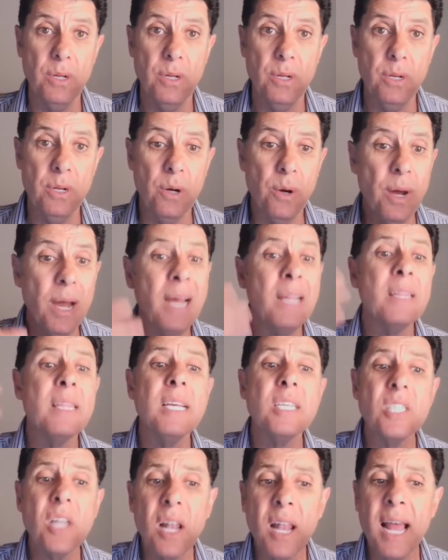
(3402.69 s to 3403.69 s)
and
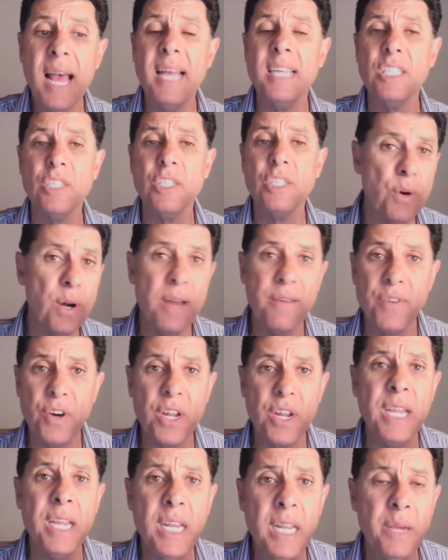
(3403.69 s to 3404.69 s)
doesn't last
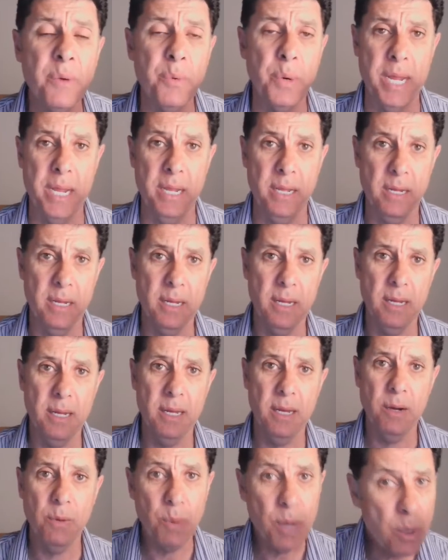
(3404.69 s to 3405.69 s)
forever
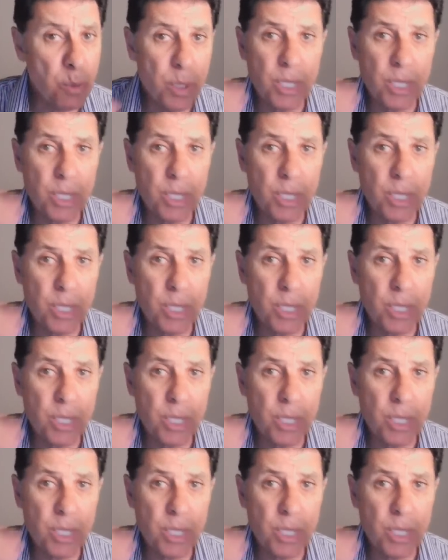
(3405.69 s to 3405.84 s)
anyway.